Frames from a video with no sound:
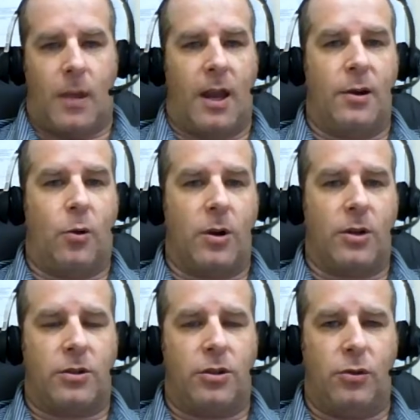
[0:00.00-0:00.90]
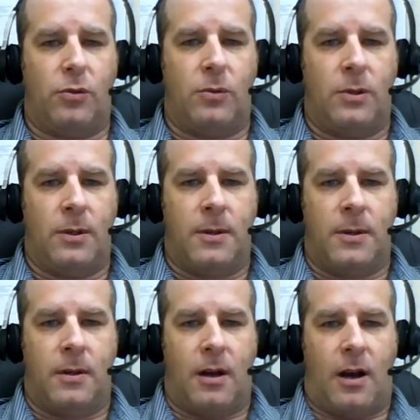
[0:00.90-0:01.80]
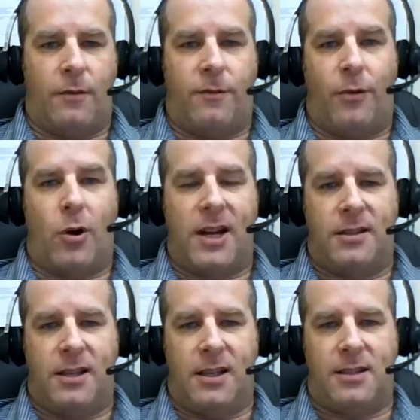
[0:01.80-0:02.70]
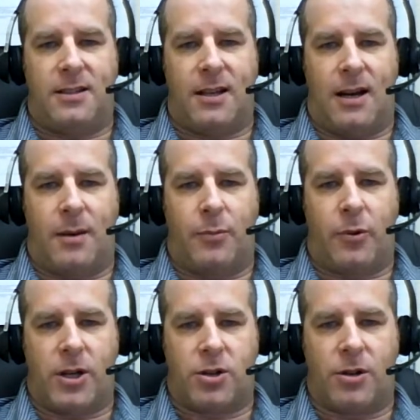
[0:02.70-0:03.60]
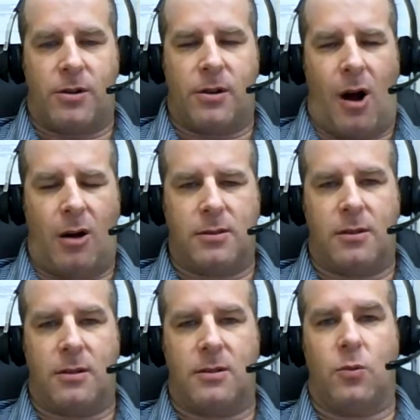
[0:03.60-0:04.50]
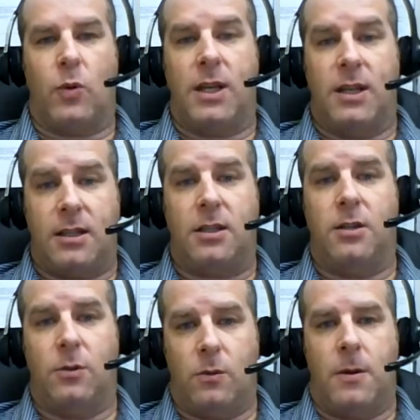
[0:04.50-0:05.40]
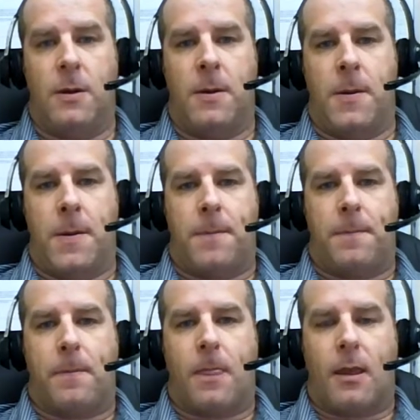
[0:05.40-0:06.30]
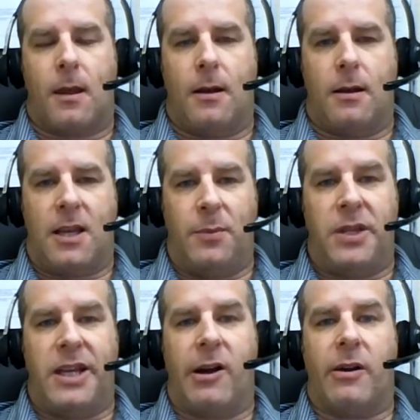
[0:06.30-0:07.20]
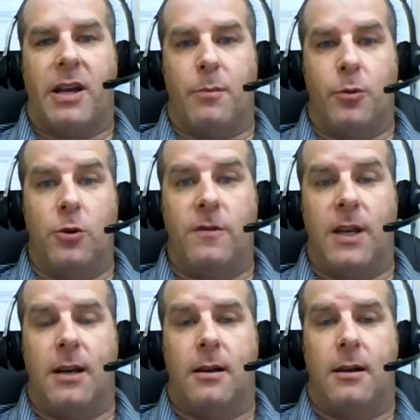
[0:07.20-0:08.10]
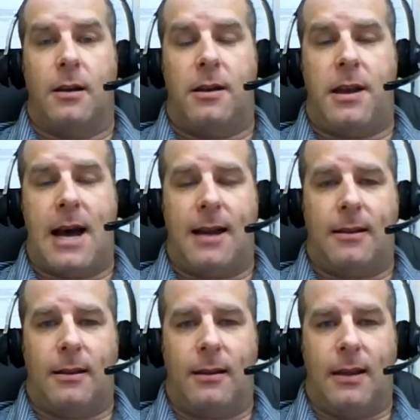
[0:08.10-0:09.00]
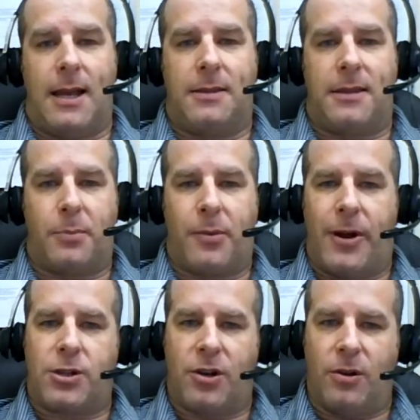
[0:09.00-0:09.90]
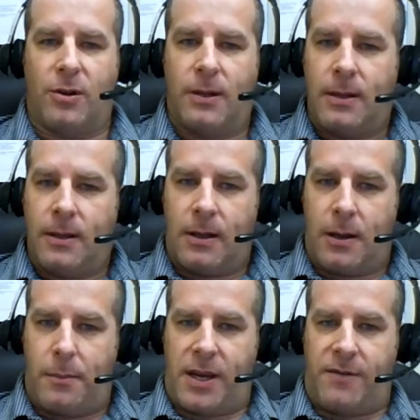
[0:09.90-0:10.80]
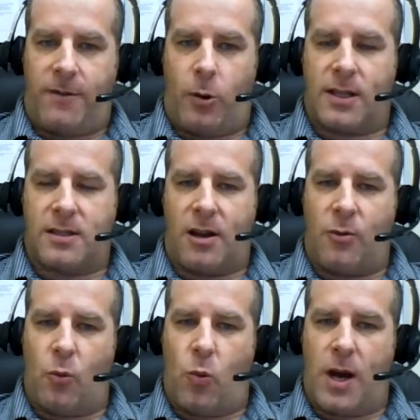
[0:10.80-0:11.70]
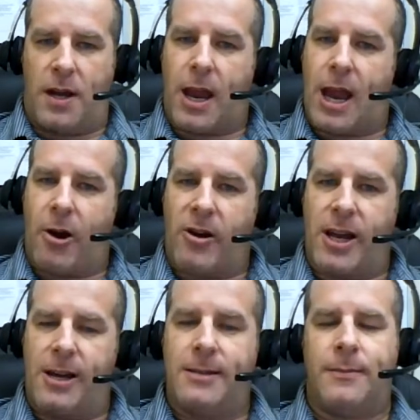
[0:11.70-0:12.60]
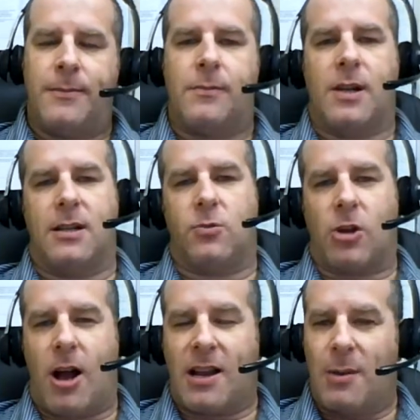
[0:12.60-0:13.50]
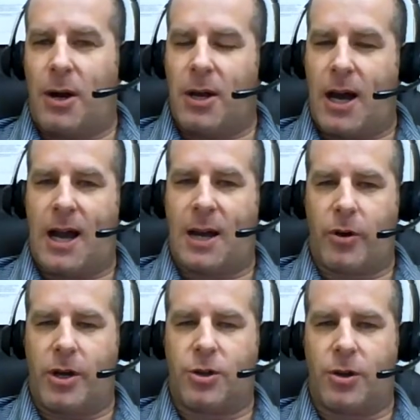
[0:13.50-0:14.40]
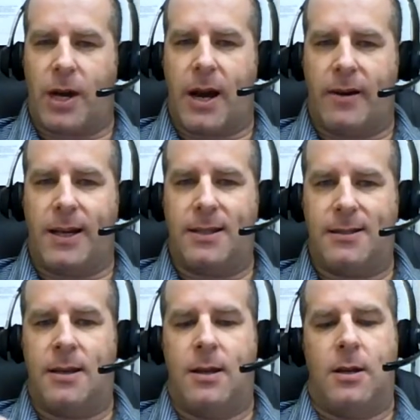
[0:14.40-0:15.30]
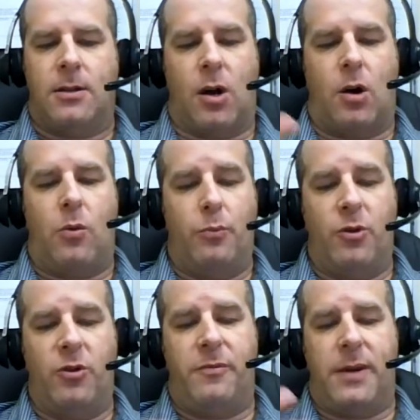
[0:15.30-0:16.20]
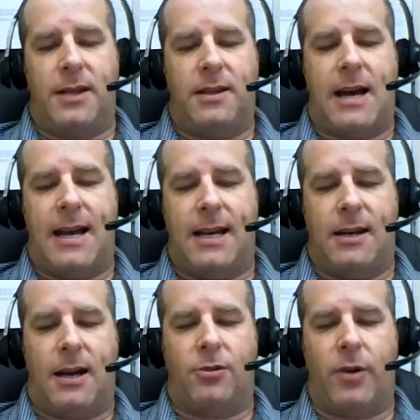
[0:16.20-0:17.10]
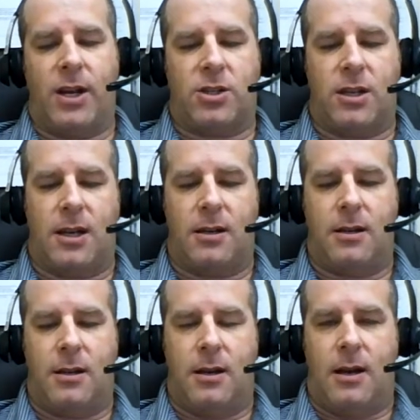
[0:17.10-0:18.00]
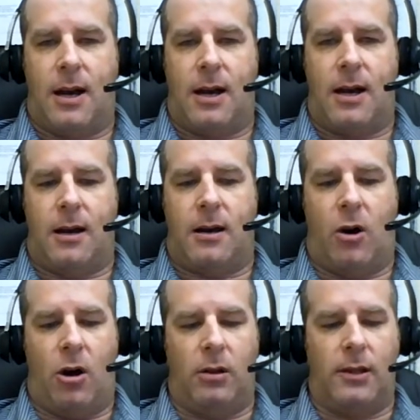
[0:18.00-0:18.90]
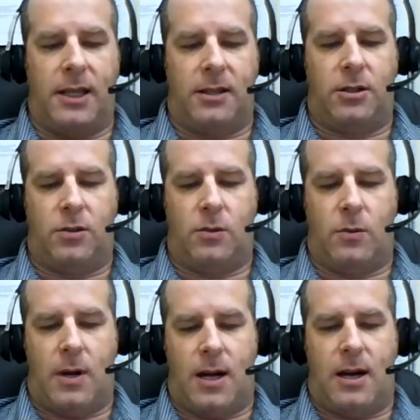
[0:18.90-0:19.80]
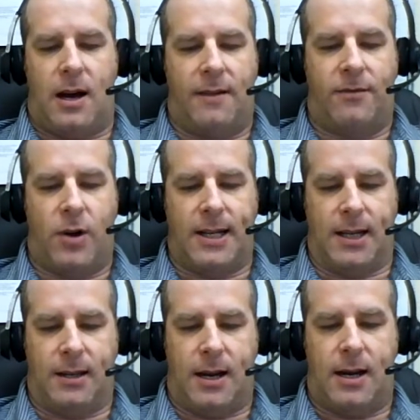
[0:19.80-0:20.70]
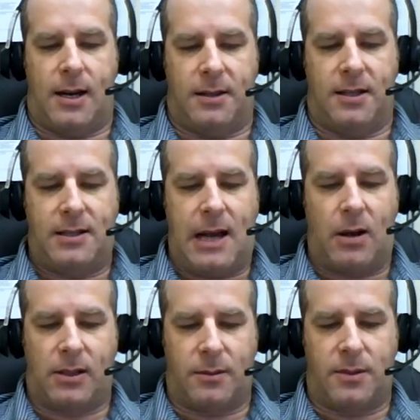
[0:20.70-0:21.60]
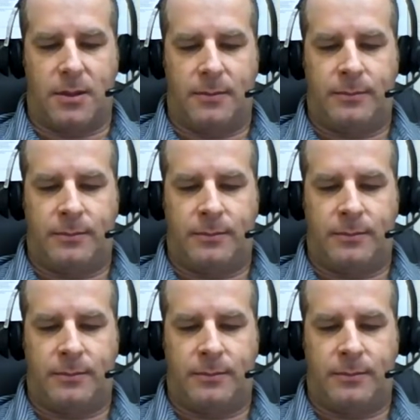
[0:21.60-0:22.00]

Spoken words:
In order to avoid these pressure ulcers, we need to keep the area moving, not let the pressure be focused on one area, because we're talking about high pressure areas. So movement, diet, hydration, all lead to avoiding these outcomes.